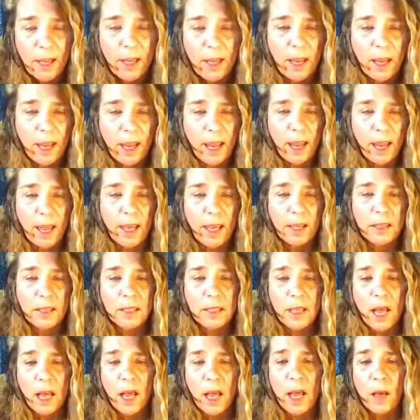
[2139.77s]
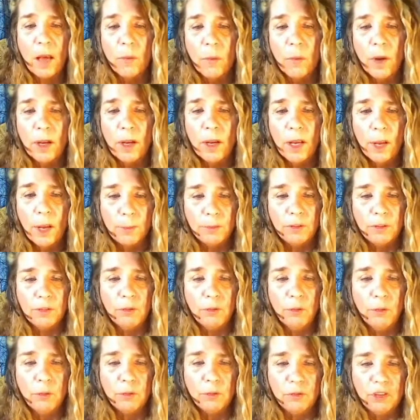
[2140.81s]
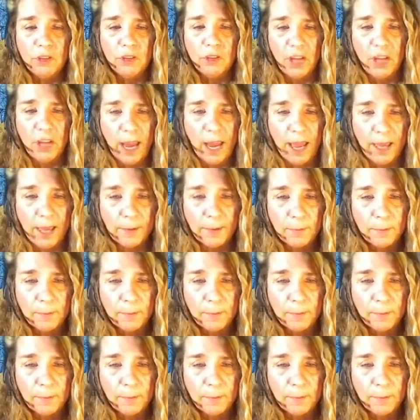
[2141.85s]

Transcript: And what comes through, Jan,